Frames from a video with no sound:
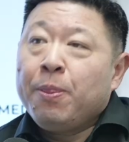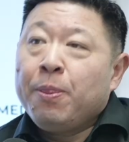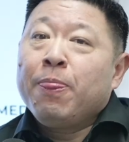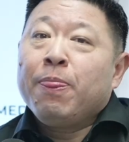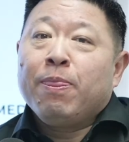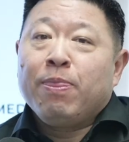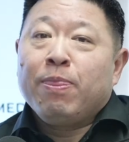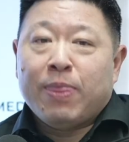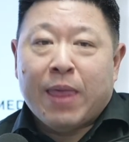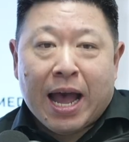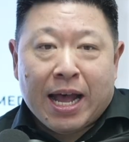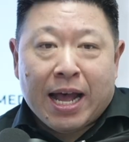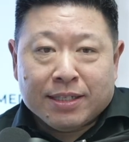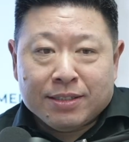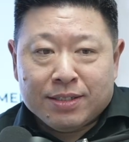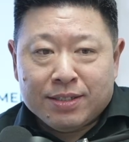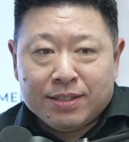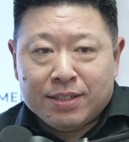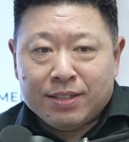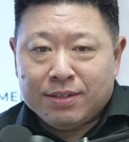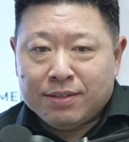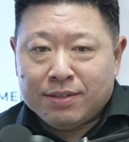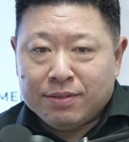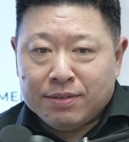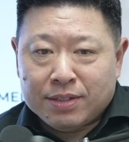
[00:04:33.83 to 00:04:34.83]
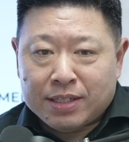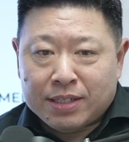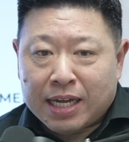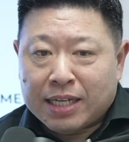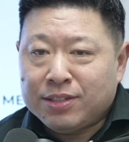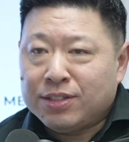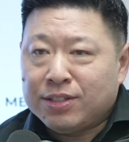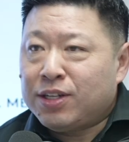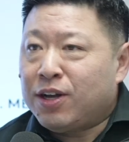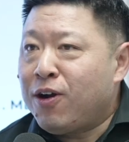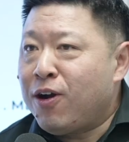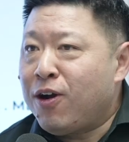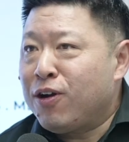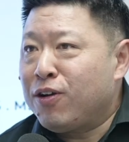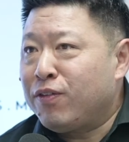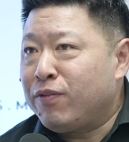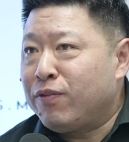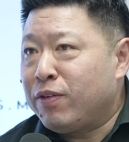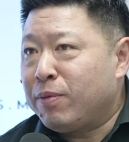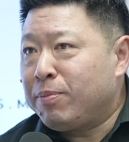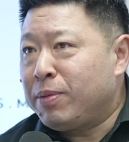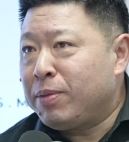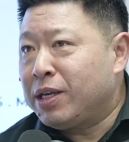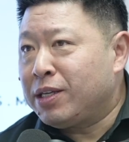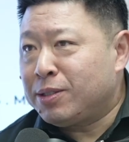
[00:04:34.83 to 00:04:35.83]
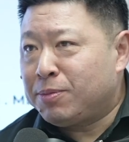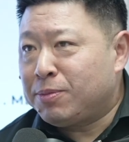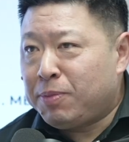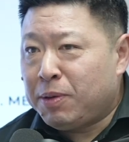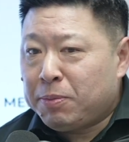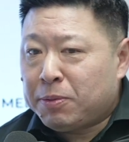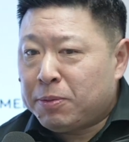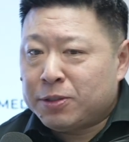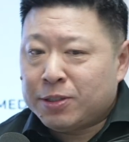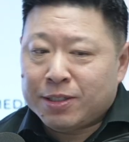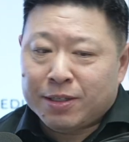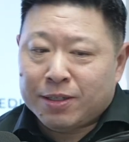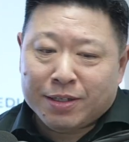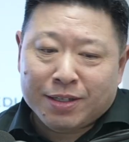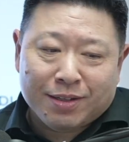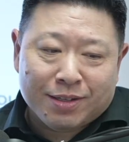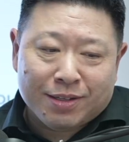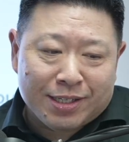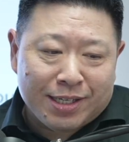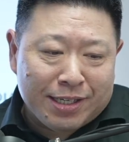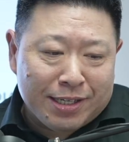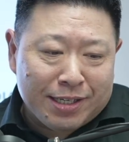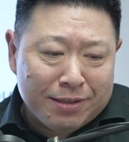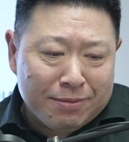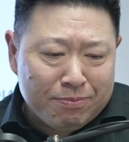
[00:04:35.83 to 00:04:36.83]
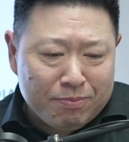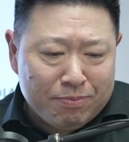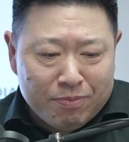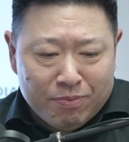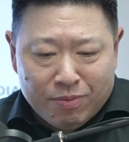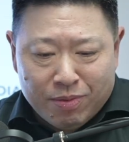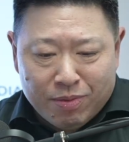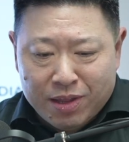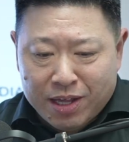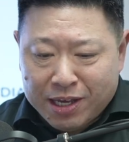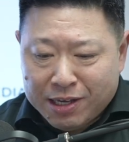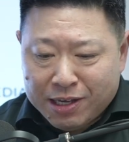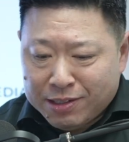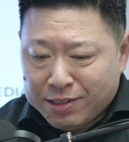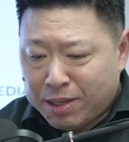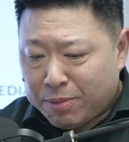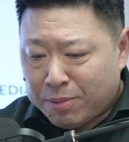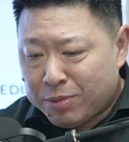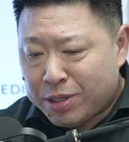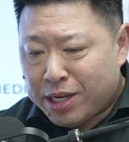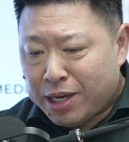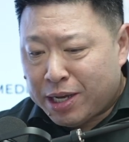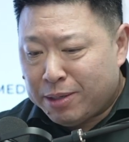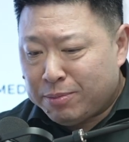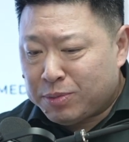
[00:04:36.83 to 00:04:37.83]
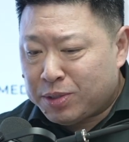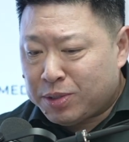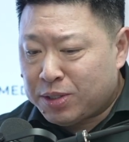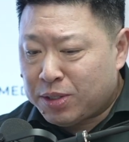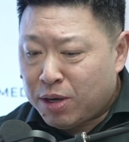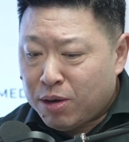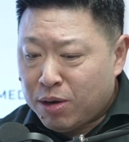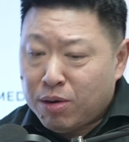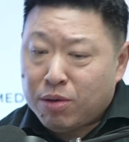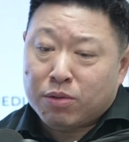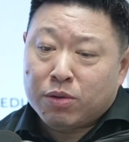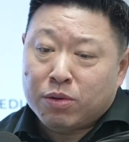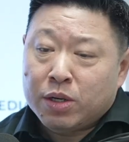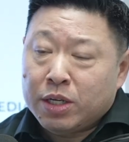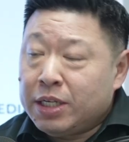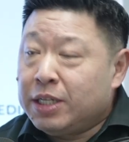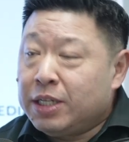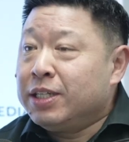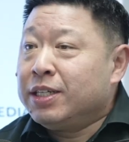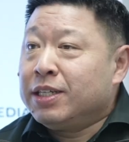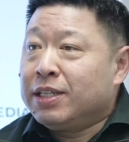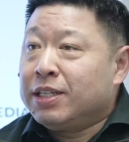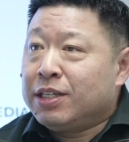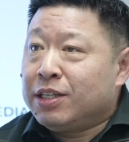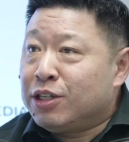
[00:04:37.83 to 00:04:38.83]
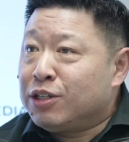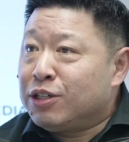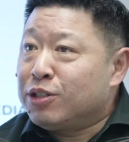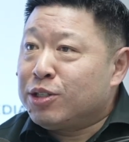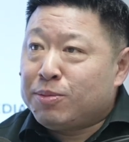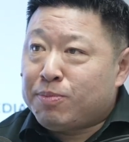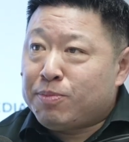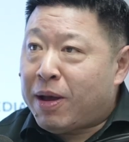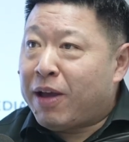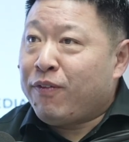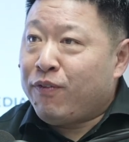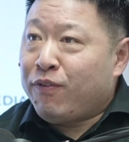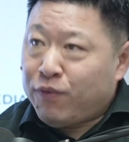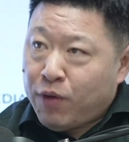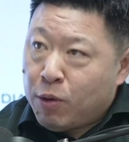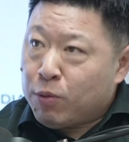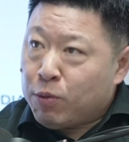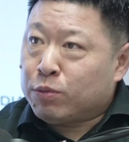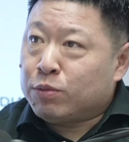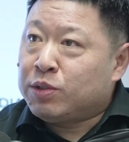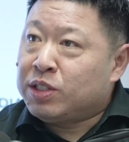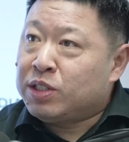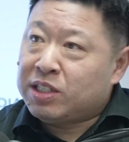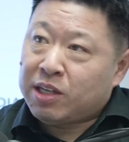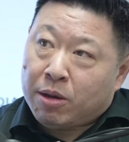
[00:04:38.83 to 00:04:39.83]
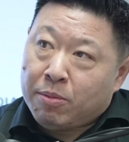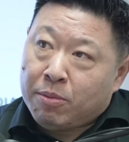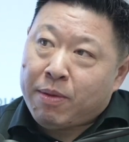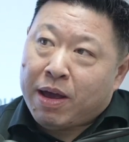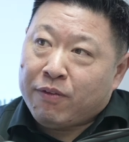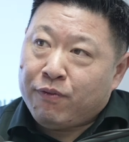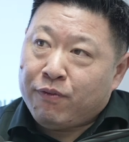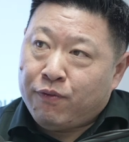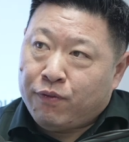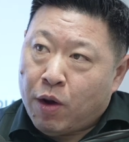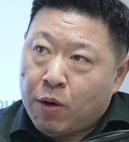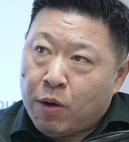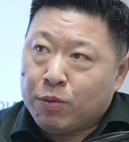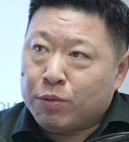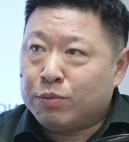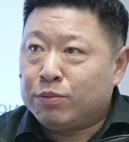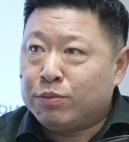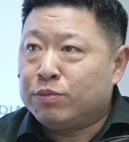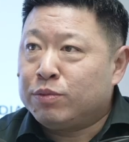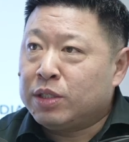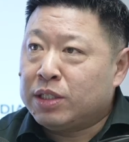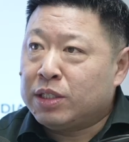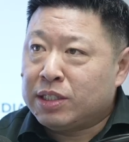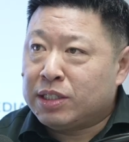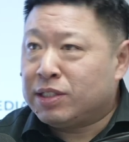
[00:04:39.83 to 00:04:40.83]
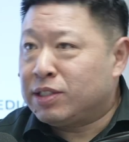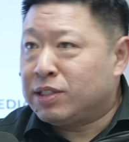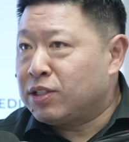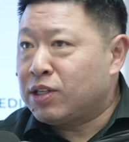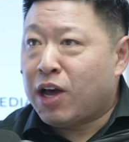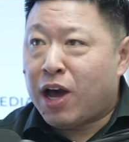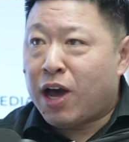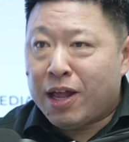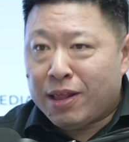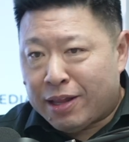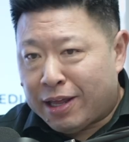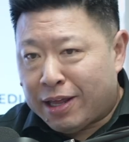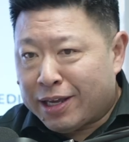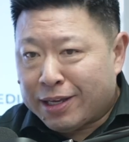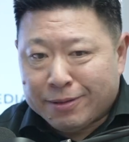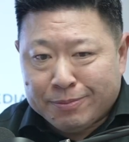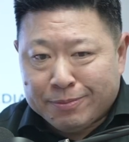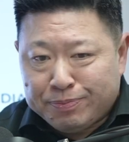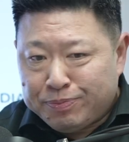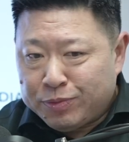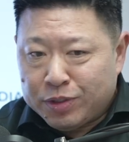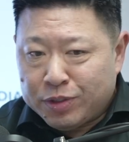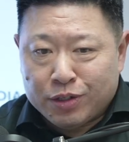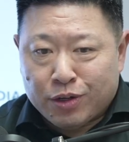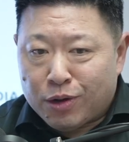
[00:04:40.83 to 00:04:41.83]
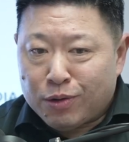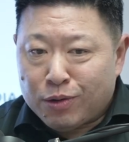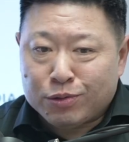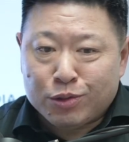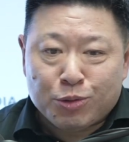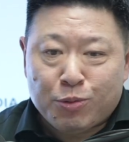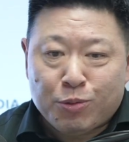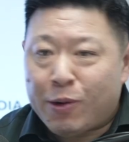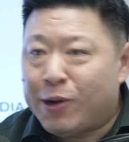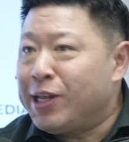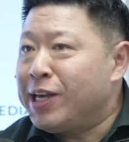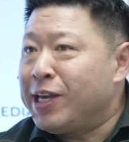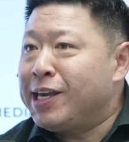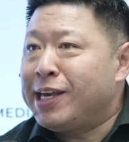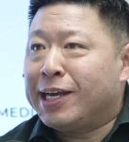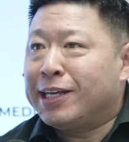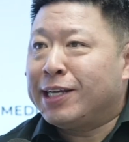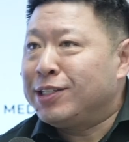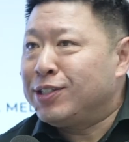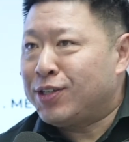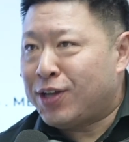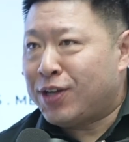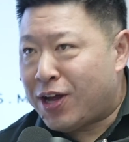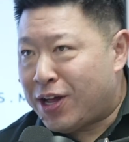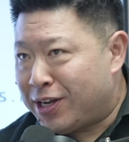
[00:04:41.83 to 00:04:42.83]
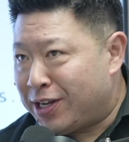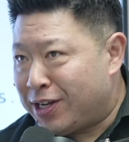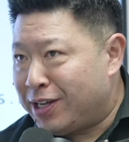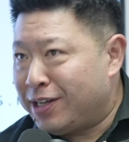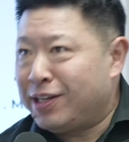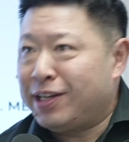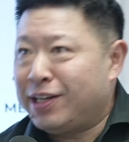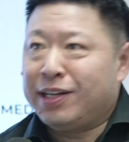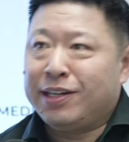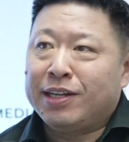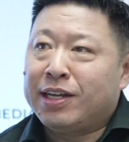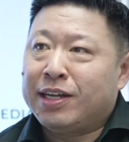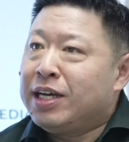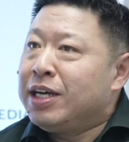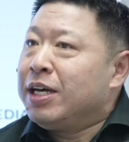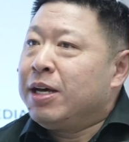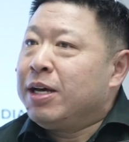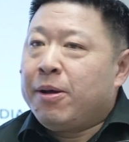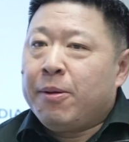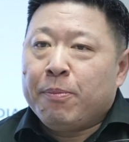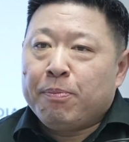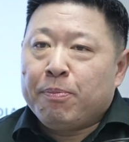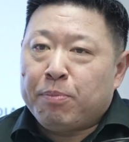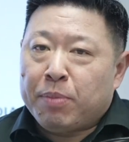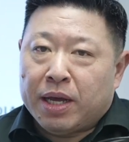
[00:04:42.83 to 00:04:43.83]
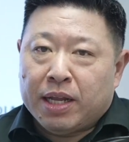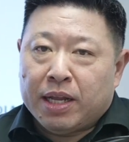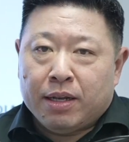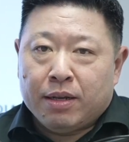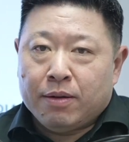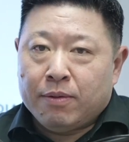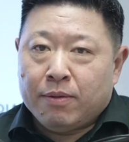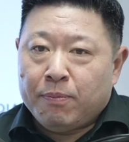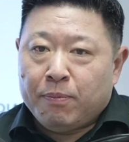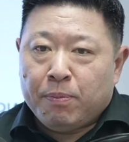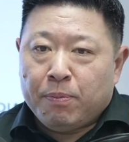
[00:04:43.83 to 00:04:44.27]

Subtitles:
that's the heart of it. Because people think sometimes, oh, here's my phone, sell my phone. And it's got 20 gigs on it. But